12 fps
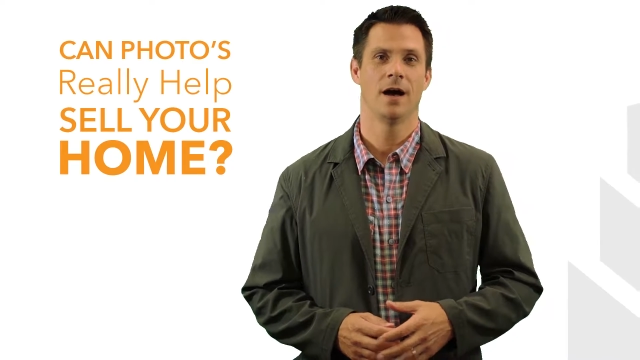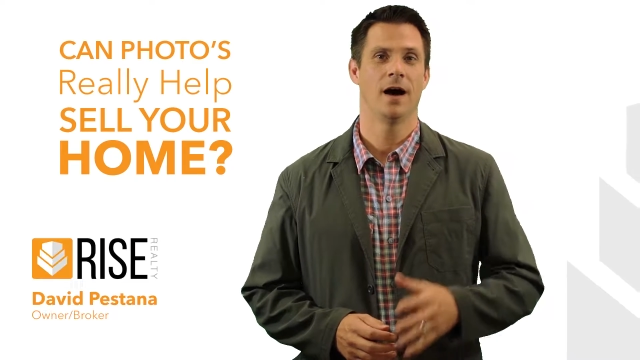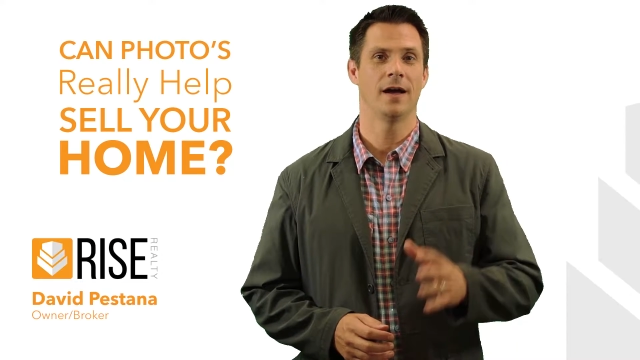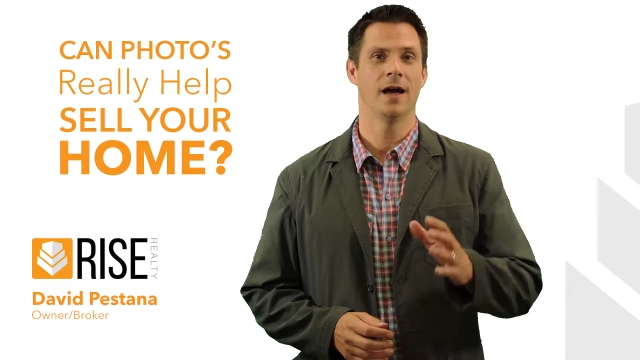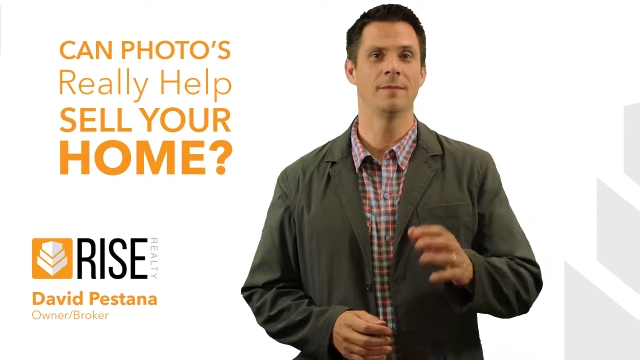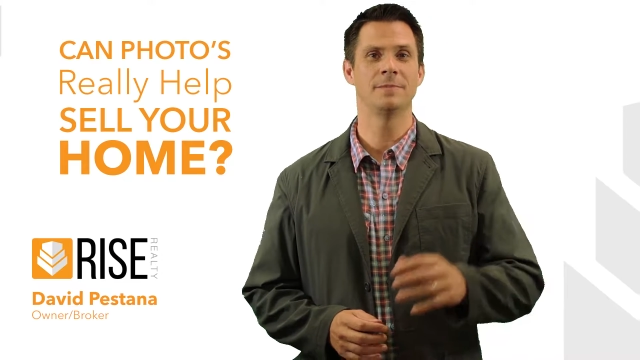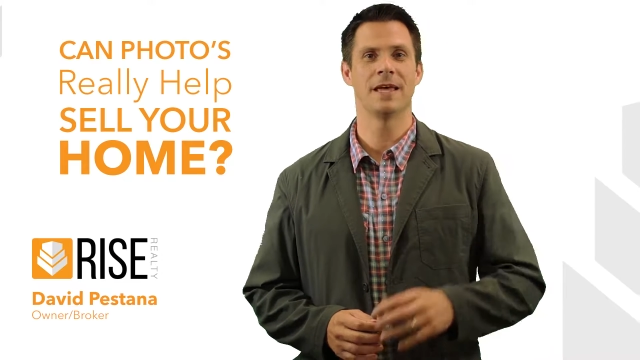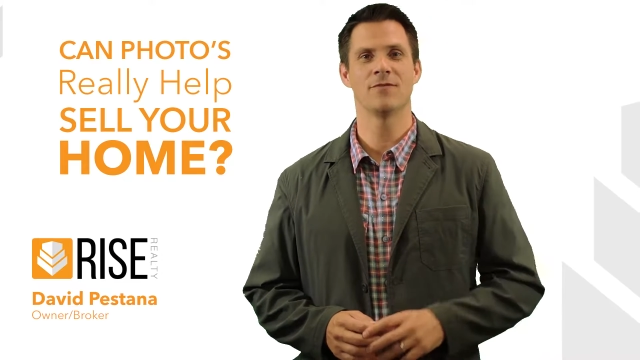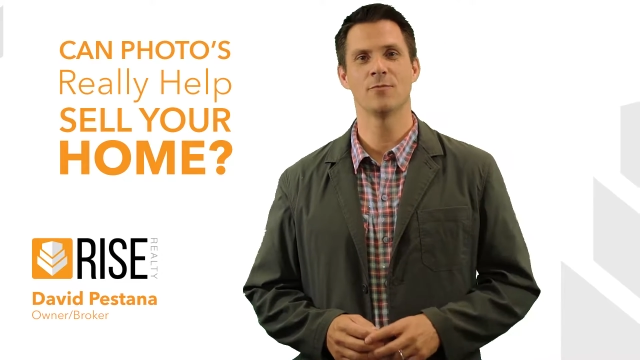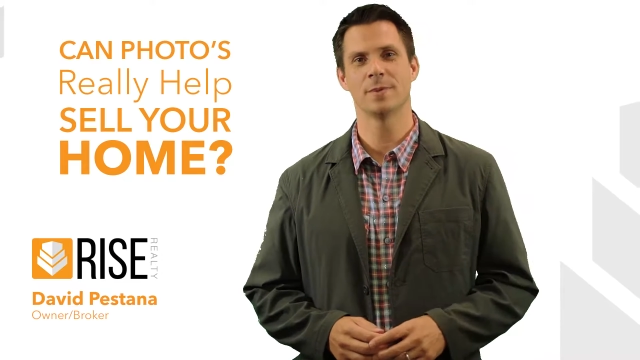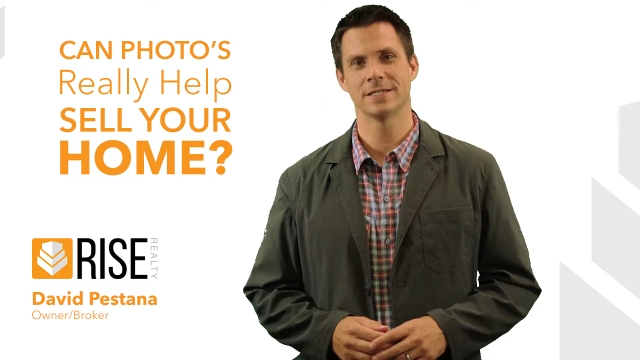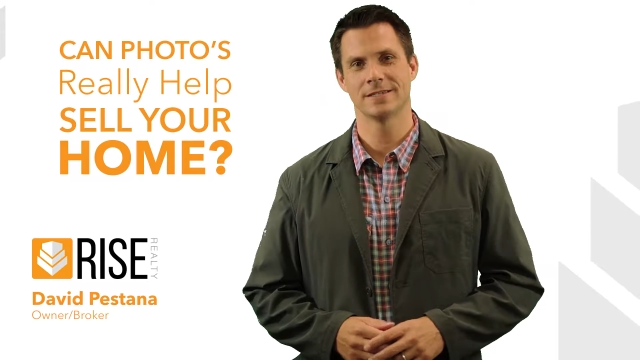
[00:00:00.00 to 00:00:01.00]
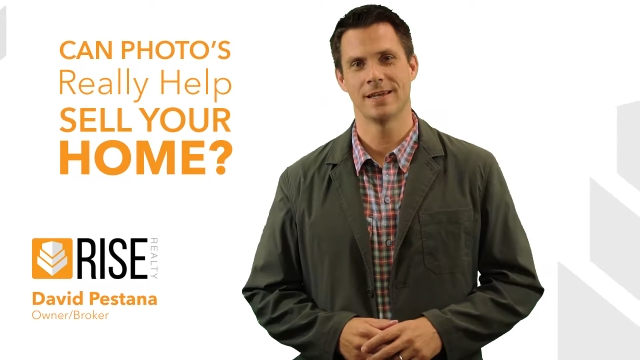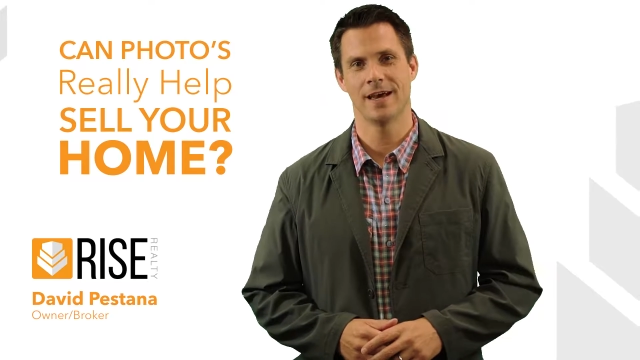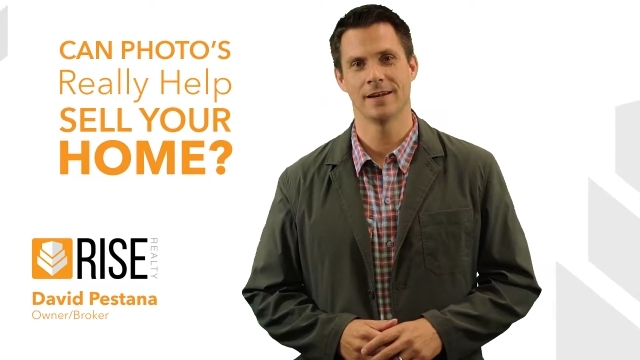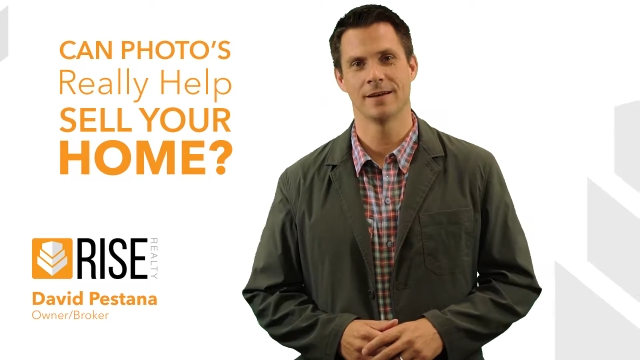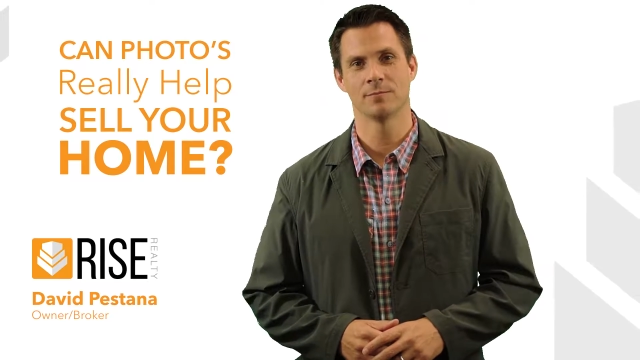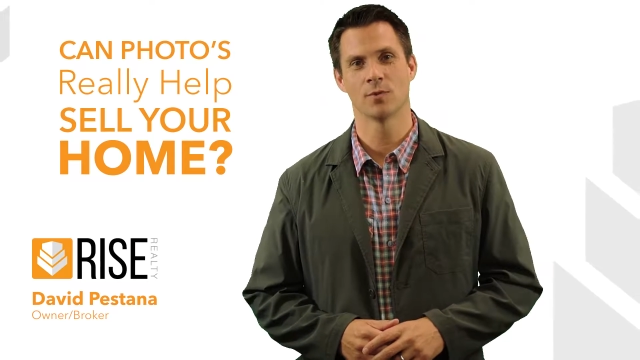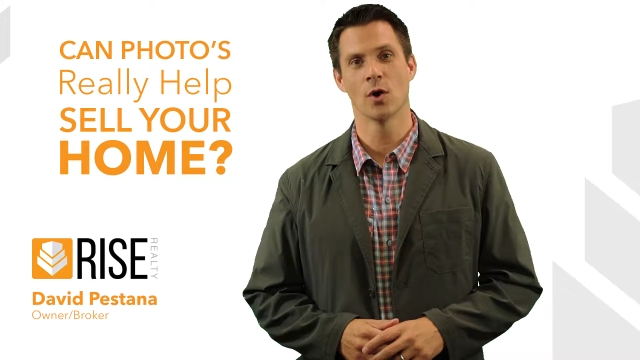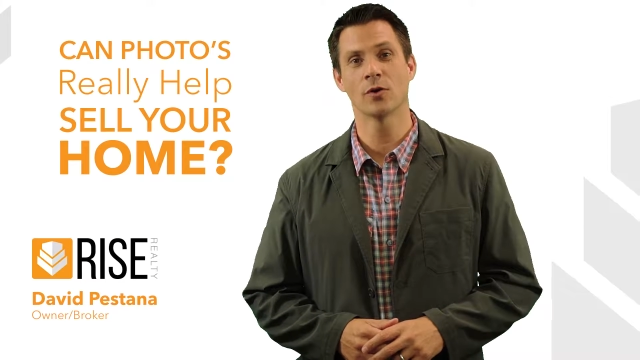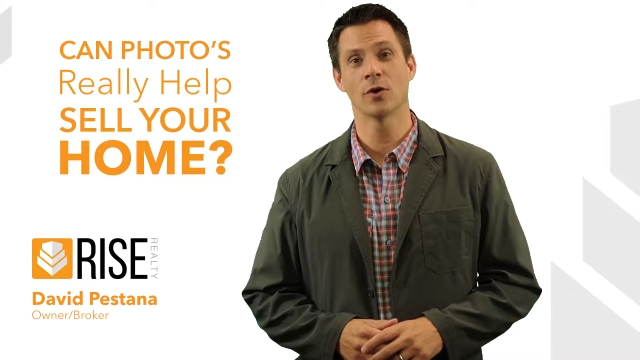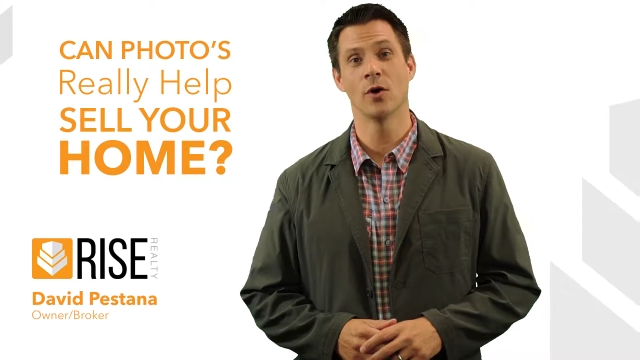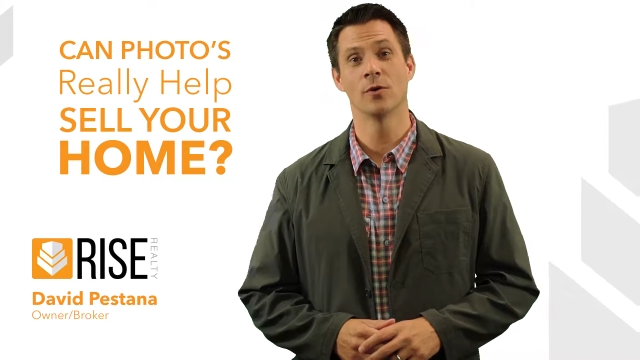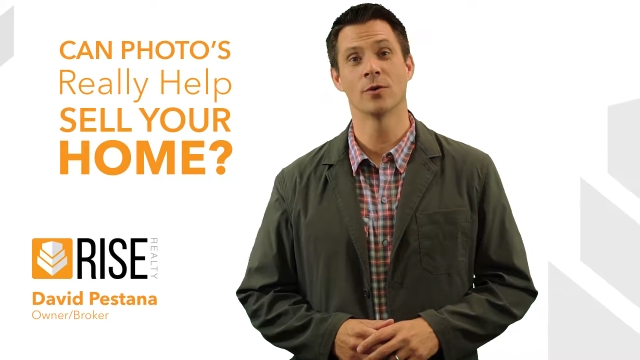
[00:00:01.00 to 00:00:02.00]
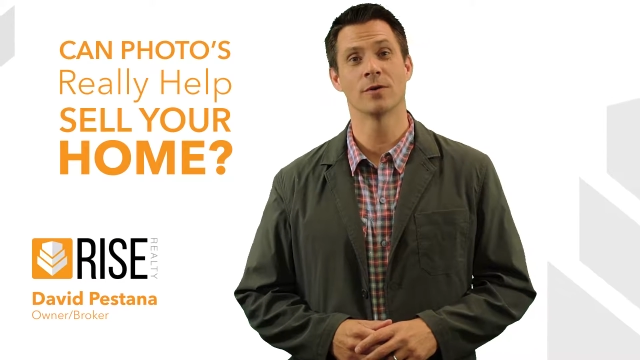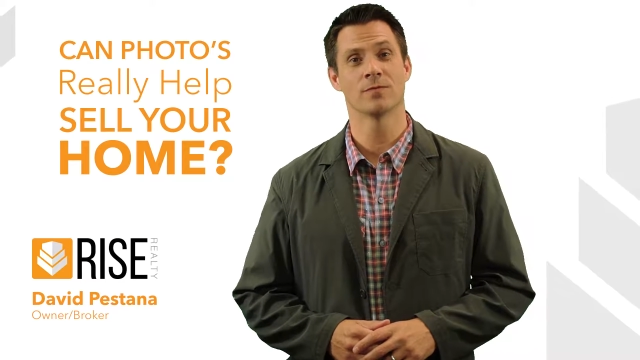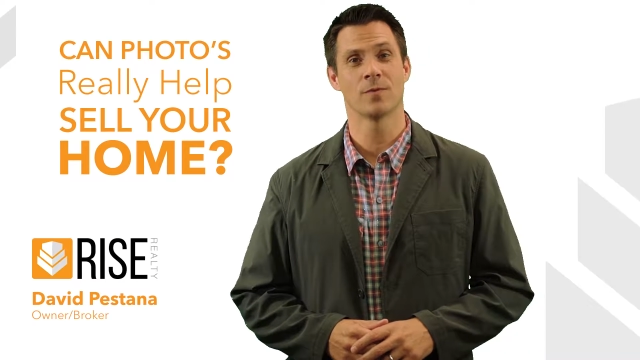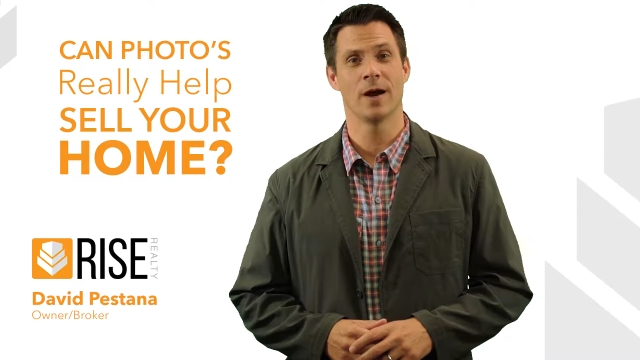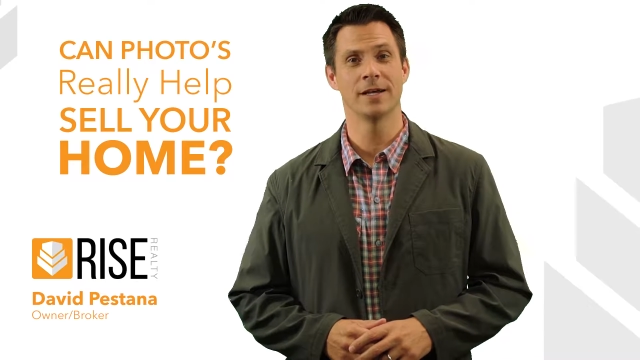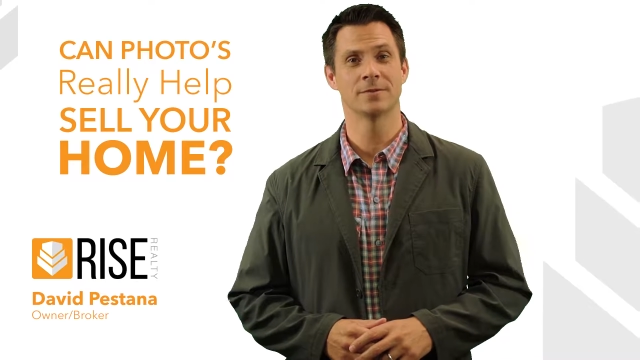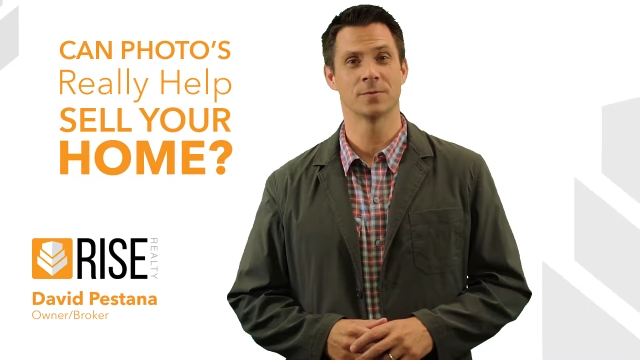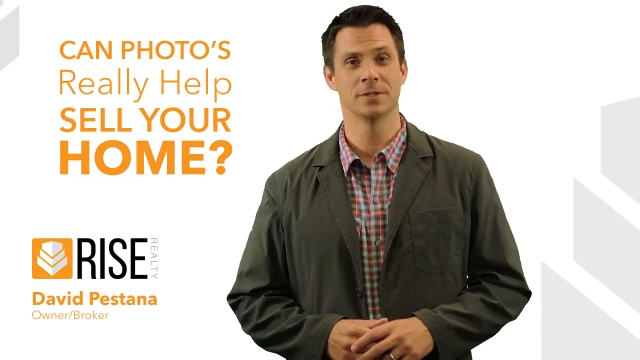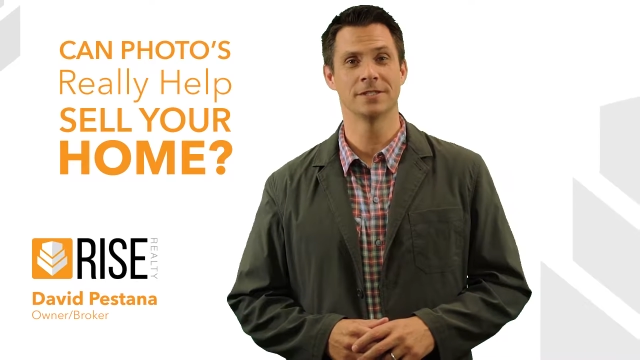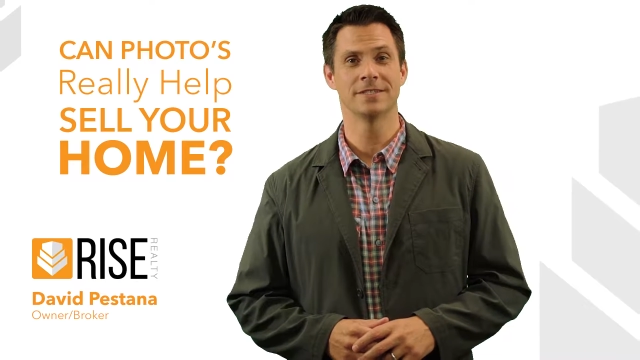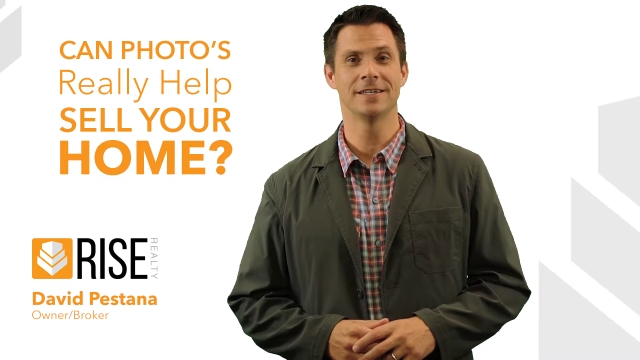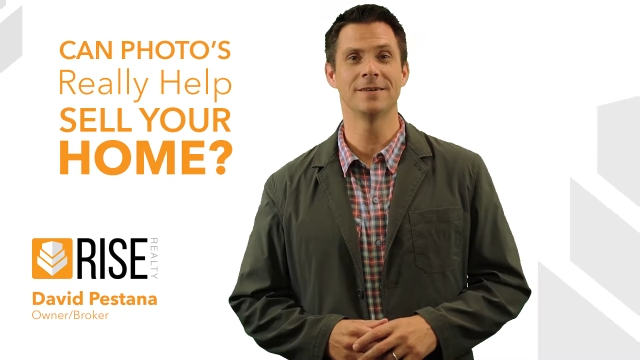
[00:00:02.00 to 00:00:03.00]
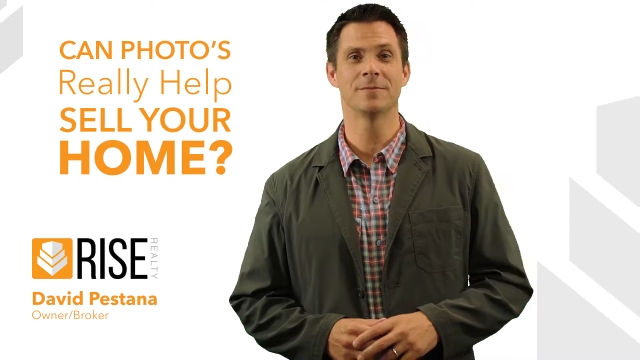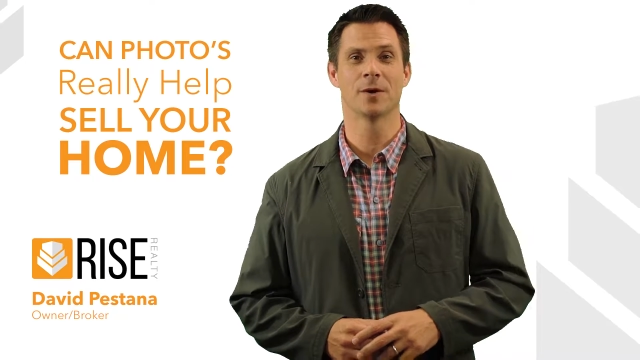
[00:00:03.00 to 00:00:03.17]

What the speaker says: Hi, I'm David Pastana, broker owner of Rise Realty,